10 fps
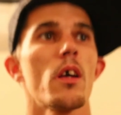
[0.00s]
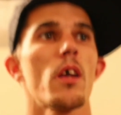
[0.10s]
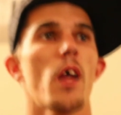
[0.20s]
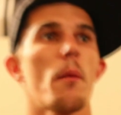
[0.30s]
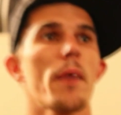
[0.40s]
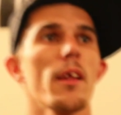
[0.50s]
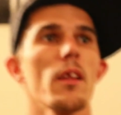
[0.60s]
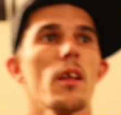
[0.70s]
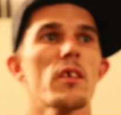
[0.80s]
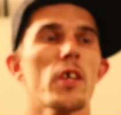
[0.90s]
what I
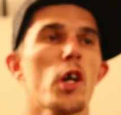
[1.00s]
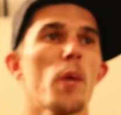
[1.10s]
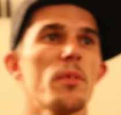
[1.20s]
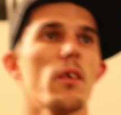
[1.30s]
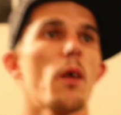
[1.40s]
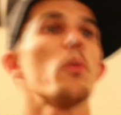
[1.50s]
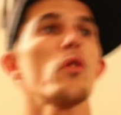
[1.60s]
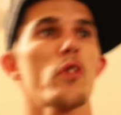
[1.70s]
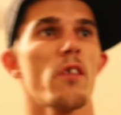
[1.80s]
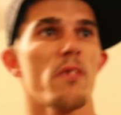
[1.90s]
mean? So the cops here are a pusher.